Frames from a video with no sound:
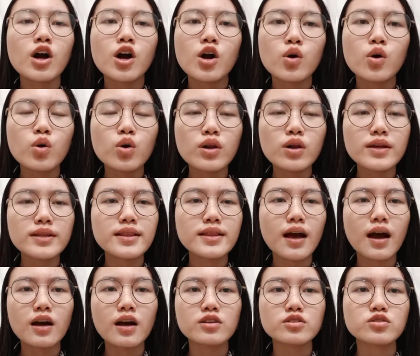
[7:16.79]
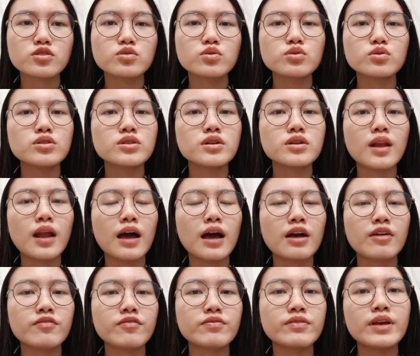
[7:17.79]
who lead us to the
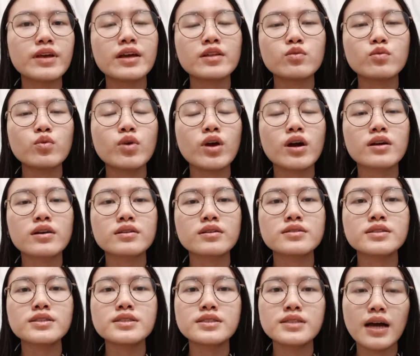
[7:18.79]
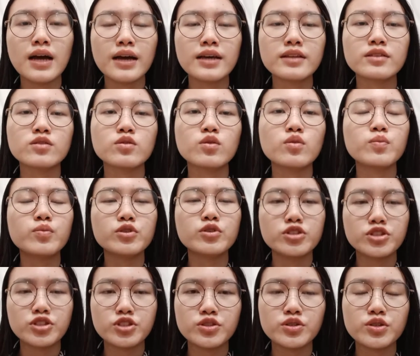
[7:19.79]
life that we are designed to
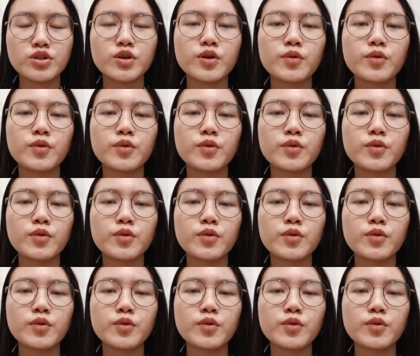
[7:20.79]
pursue.